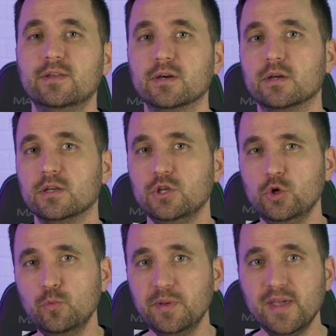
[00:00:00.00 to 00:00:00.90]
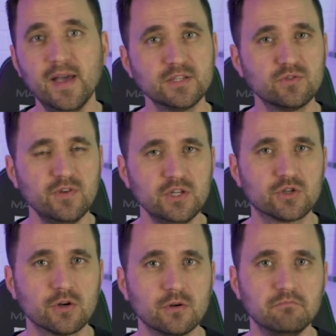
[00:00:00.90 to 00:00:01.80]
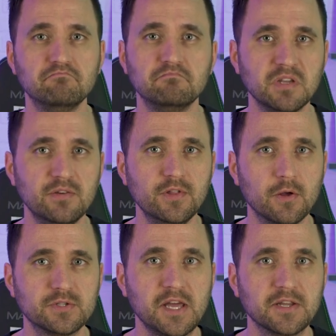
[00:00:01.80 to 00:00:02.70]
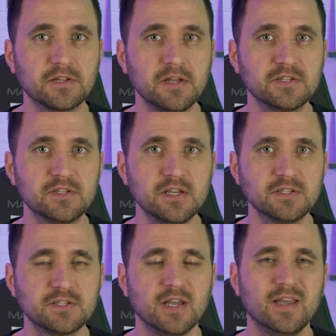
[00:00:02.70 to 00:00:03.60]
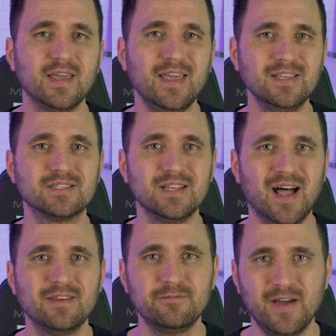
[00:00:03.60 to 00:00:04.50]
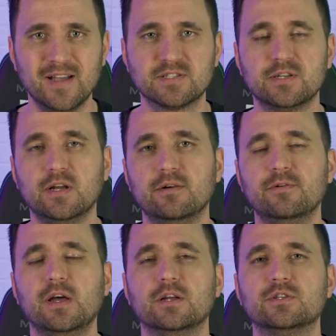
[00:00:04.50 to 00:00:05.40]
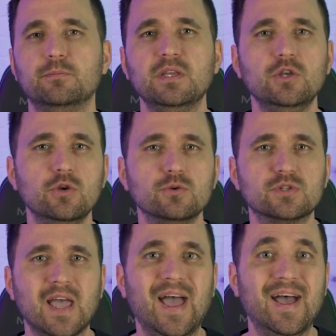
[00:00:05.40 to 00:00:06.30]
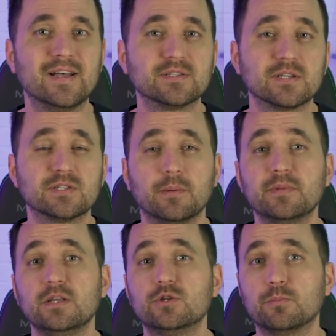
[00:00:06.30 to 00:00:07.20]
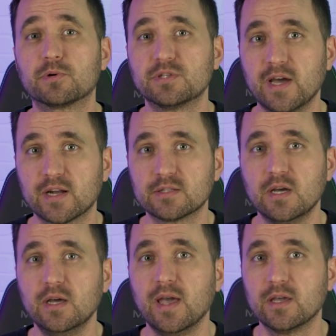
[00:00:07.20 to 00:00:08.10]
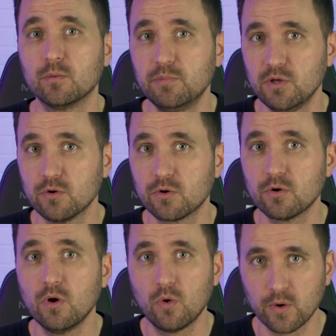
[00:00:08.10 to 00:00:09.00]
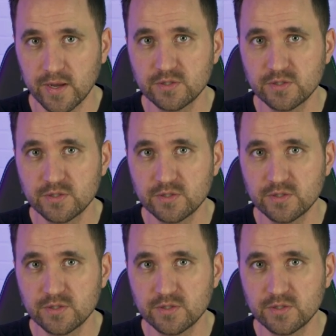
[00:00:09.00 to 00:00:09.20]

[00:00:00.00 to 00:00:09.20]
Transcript: the UPS feature, even though it technically exists, is not fast enough to be used as something to protect a computer or a